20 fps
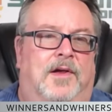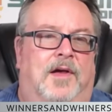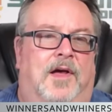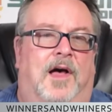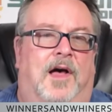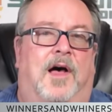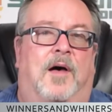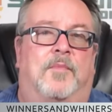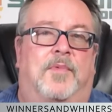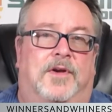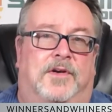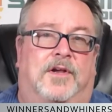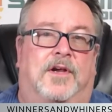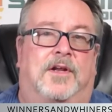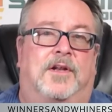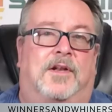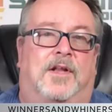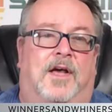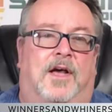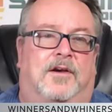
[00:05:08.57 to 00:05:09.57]
uh, but
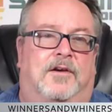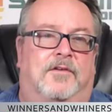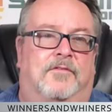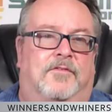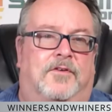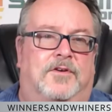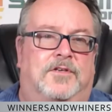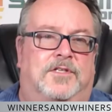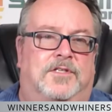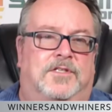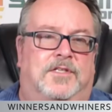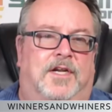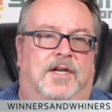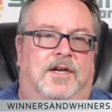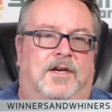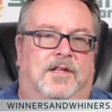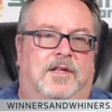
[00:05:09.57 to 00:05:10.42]
good luck versus a, a,